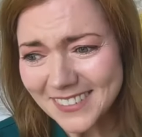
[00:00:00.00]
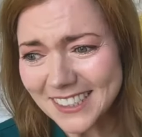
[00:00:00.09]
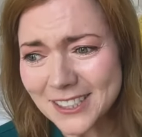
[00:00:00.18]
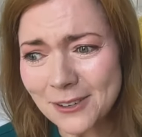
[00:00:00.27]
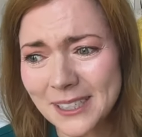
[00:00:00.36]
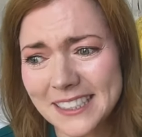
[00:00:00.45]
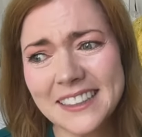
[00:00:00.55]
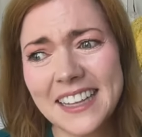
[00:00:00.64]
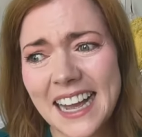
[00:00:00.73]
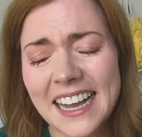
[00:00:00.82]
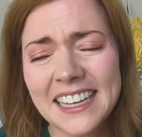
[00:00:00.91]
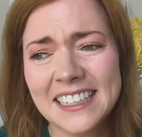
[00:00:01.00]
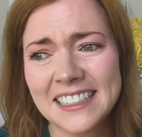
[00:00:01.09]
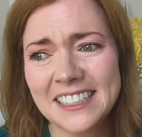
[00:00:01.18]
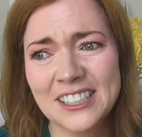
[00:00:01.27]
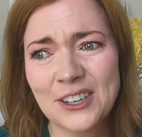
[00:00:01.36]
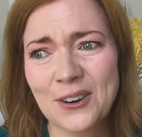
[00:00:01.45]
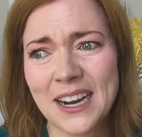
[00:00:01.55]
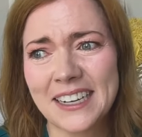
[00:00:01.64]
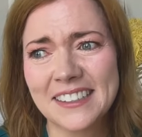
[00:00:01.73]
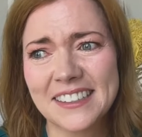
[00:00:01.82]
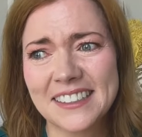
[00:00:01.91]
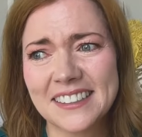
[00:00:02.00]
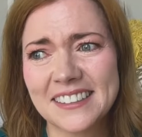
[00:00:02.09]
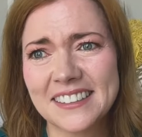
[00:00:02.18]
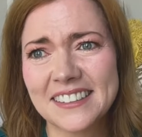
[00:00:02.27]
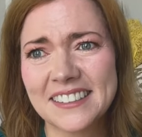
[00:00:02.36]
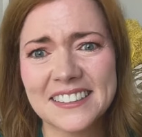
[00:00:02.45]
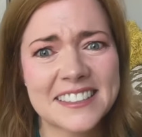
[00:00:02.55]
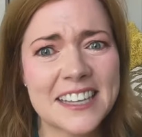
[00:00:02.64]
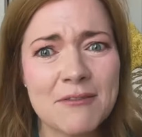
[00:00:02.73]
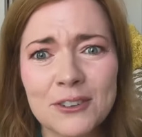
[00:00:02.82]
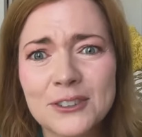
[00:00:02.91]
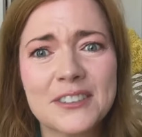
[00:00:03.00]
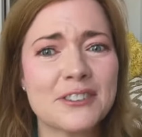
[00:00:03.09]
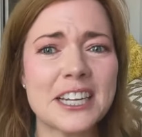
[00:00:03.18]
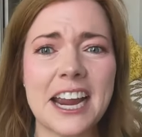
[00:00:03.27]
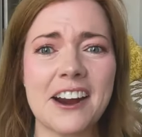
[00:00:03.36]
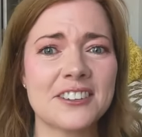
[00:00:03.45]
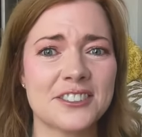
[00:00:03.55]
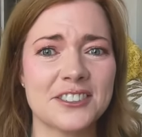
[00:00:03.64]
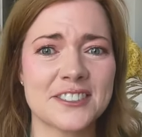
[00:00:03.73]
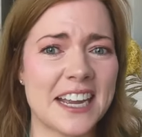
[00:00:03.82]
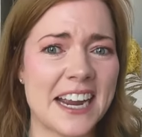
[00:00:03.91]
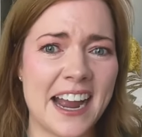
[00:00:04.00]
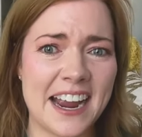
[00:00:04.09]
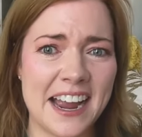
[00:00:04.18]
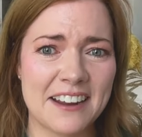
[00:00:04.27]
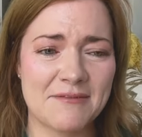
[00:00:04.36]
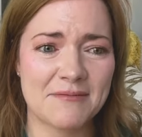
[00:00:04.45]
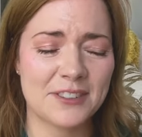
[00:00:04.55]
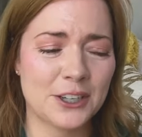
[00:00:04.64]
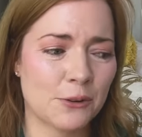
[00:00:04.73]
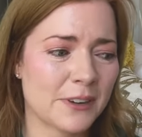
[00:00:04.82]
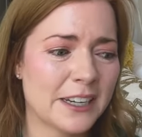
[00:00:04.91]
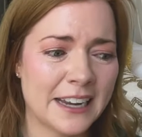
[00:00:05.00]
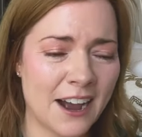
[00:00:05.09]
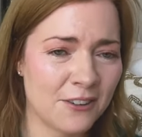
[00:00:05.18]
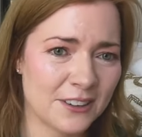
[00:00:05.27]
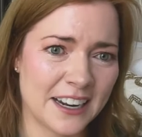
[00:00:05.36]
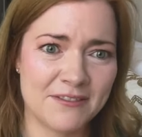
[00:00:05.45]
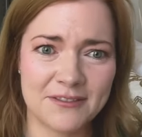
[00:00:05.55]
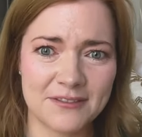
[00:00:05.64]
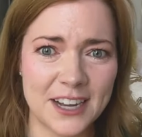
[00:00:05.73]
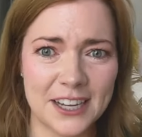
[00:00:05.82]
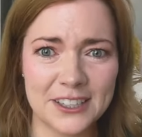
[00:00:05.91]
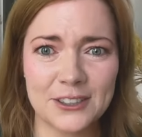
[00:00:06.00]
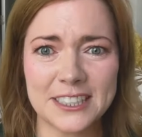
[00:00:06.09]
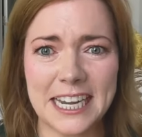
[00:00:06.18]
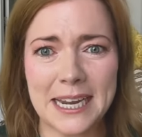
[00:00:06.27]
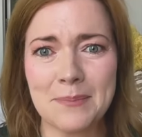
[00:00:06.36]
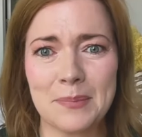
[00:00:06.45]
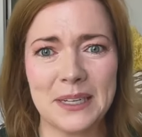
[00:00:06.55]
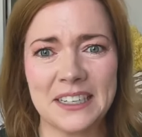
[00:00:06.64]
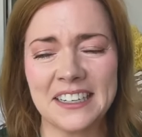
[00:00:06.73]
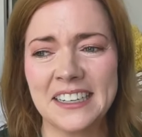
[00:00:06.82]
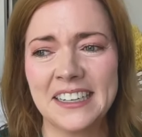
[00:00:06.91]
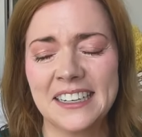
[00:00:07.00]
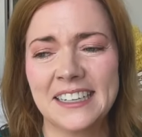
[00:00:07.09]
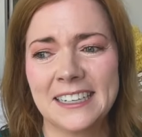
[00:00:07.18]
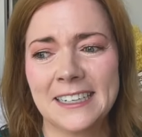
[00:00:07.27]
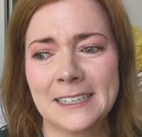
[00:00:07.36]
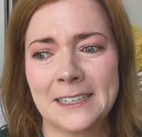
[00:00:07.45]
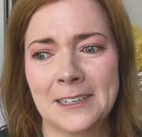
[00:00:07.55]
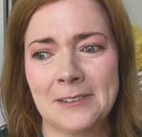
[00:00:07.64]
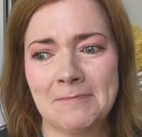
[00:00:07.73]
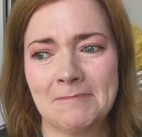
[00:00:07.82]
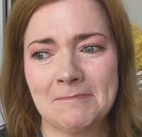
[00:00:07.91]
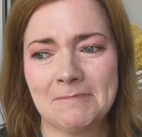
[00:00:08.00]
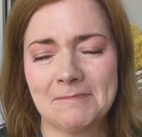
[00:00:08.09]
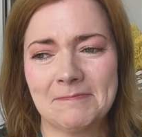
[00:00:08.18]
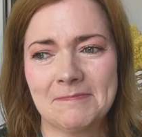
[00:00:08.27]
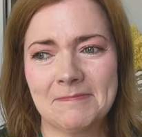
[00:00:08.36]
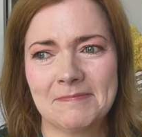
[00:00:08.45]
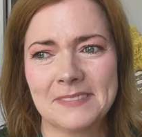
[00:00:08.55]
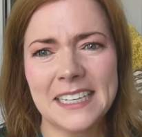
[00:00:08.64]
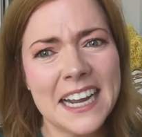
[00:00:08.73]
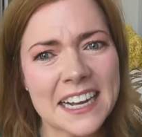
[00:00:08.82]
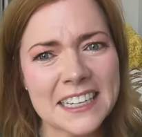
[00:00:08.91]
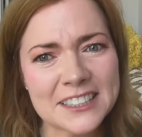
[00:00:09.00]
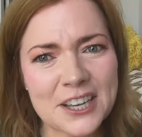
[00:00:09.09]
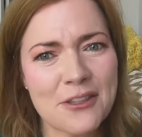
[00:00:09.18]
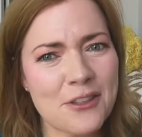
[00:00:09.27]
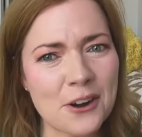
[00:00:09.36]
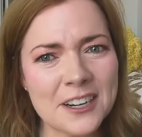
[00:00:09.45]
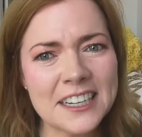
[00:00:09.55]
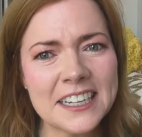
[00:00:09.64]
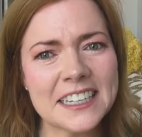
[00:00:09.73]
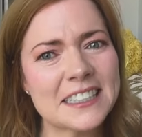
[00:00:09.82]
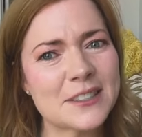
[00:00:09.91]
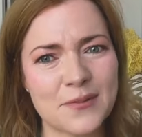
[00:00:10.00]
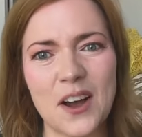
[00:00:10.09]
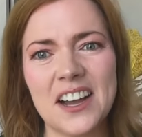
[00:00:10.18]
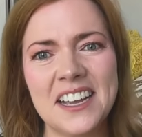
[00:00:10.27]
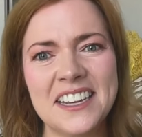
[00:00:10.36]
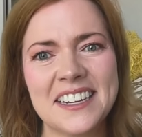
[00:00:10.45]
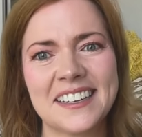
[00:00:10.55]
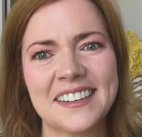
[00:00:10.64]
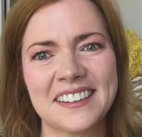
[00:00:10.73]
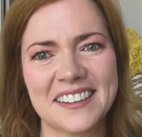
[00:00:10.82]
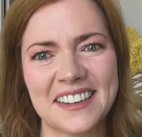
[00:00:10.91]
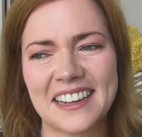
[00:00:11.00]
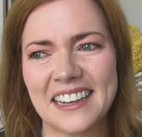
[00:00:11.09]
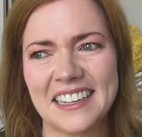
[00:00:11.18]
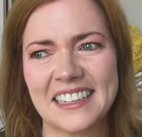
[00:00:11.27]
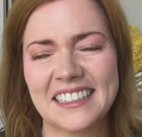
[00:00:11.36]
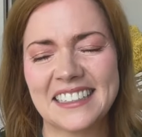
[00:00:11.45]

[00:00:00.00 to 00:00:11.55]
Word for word: so I did that. And, you know, I, several different characters I, I had, you know, written out and I've gotten on tape and, um, yeah, it's cathartic and it's fun and uh,